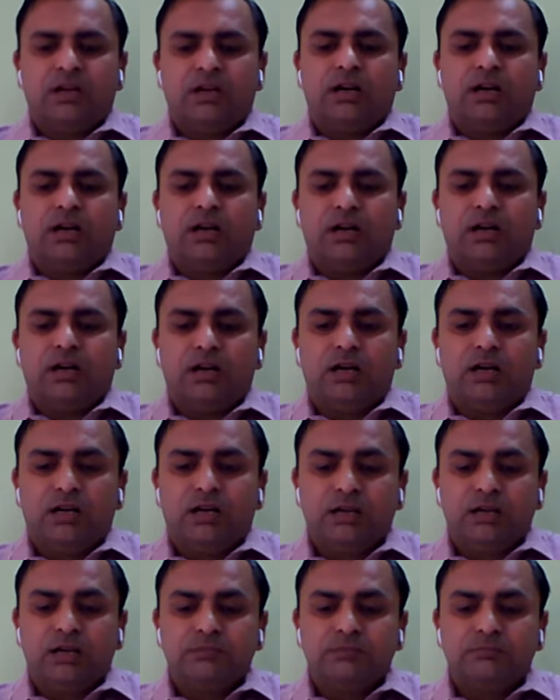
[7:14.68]

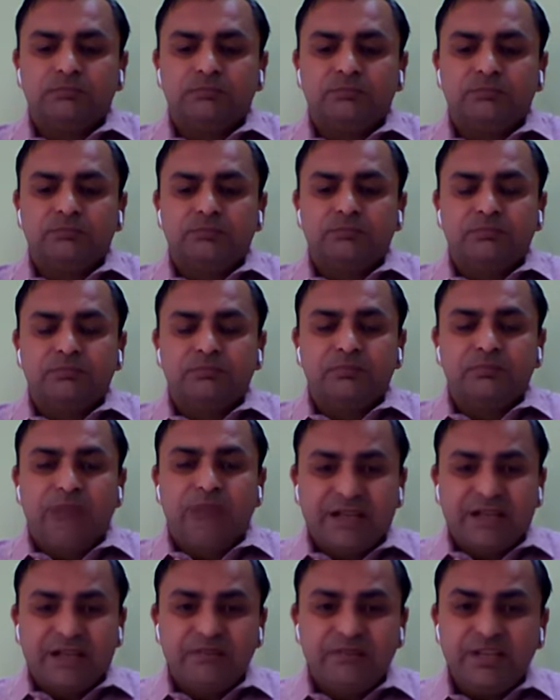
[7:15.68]
Uh,
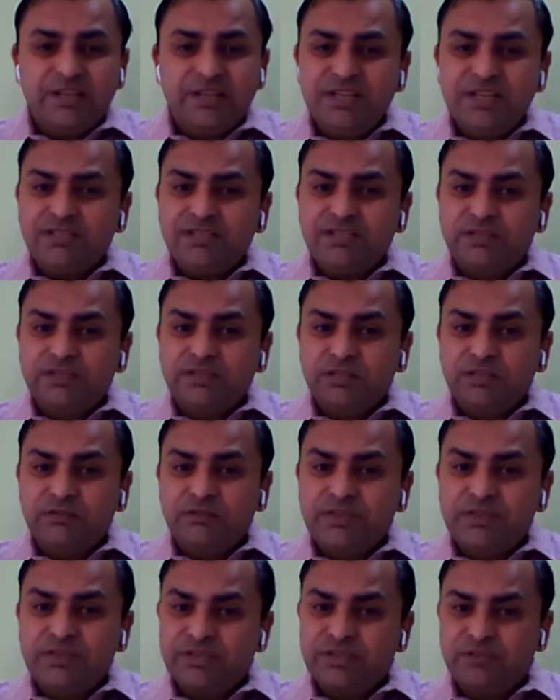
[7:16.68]
Activities
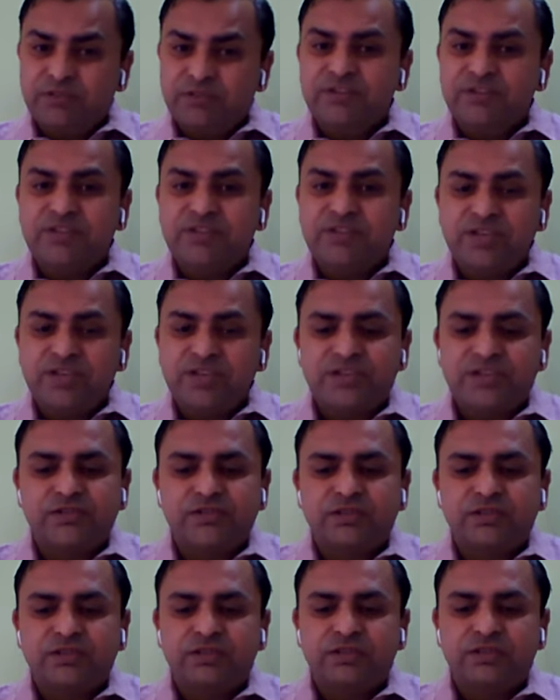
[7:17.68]
which we
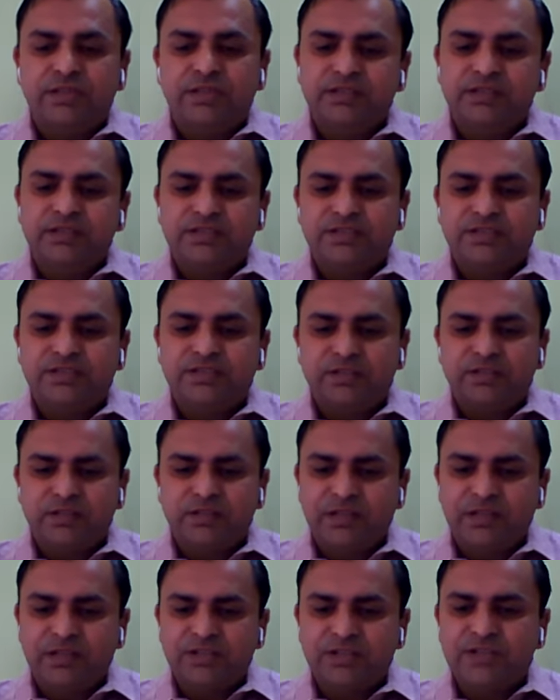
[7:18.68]
suggest in this
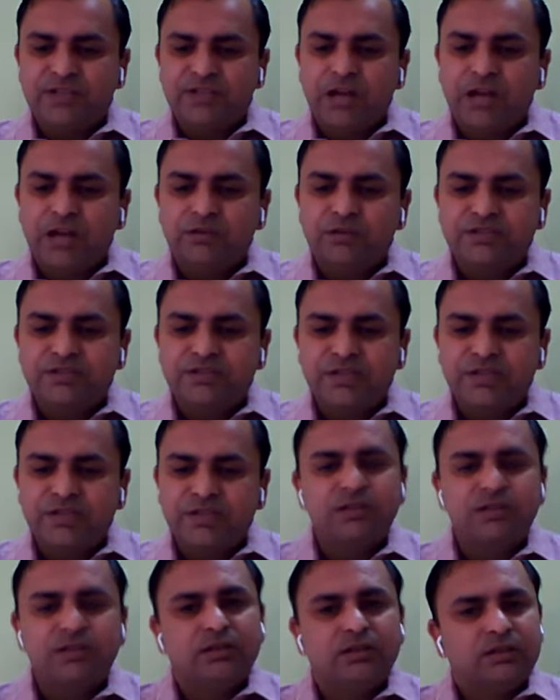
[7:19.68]
later childhood stage,
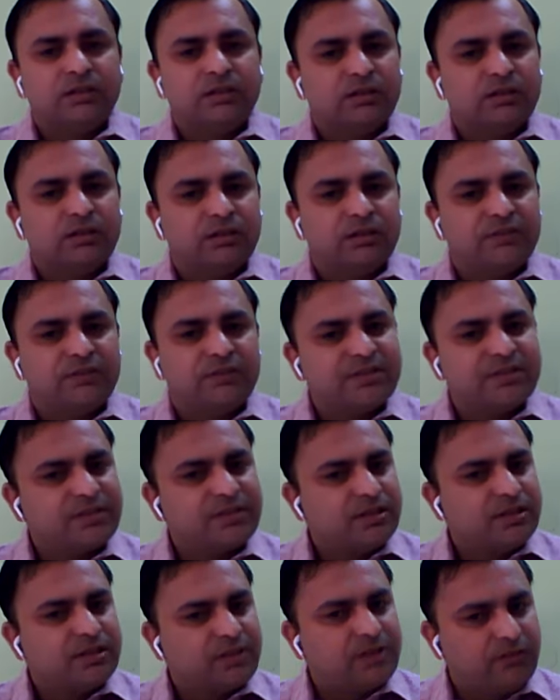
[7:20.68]
which is
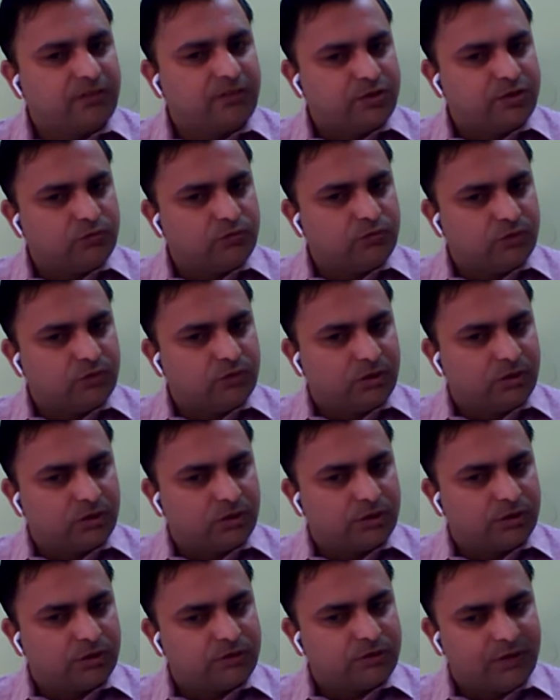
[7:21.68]
7
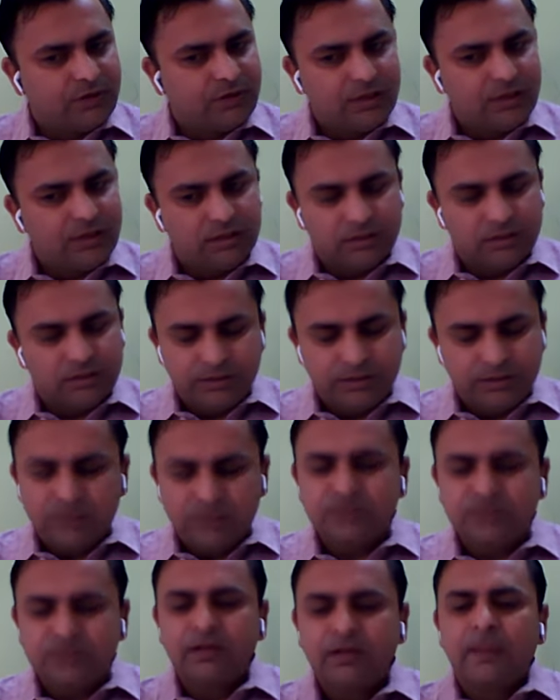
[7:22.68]
to 12
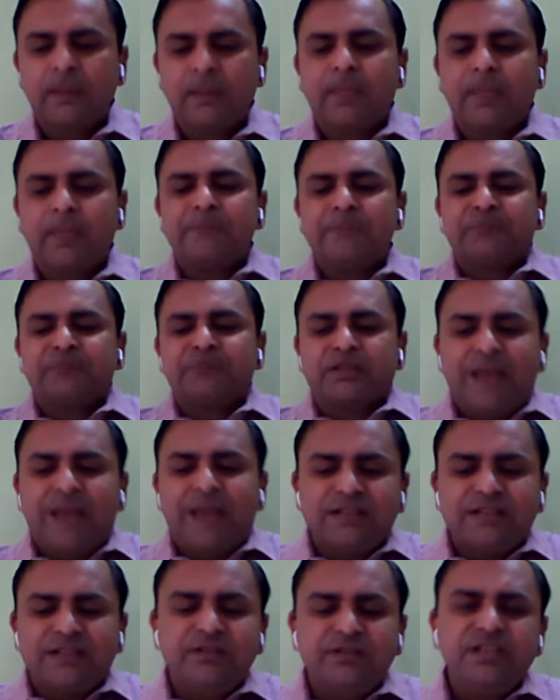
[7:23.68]
years, the
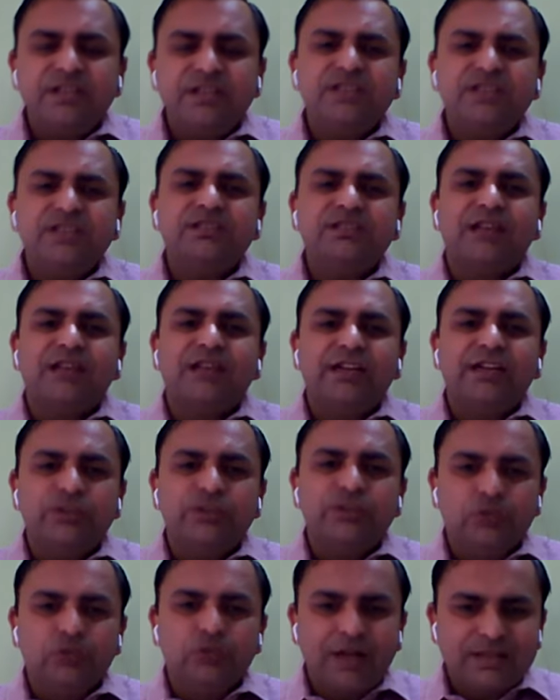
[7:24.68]
activities like
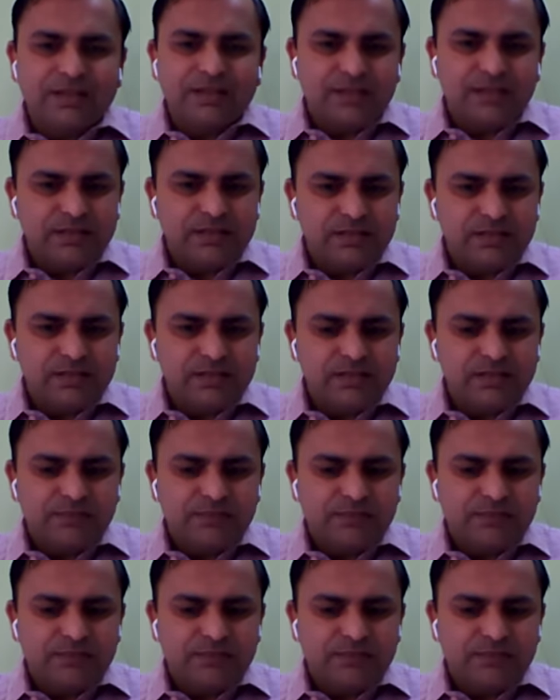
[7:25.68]
yoga exercises,